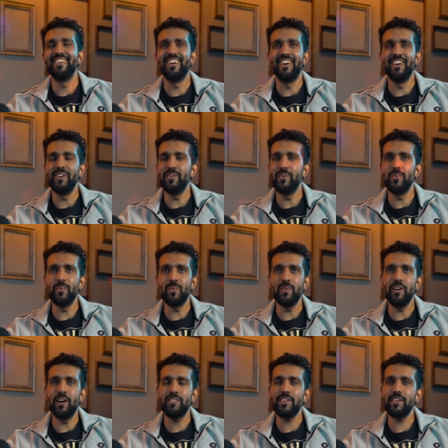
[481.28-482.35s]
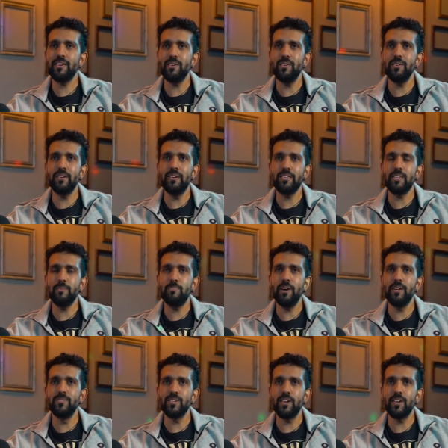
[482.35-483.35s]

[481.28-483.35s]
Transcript: Yeah, it I think it, it depends.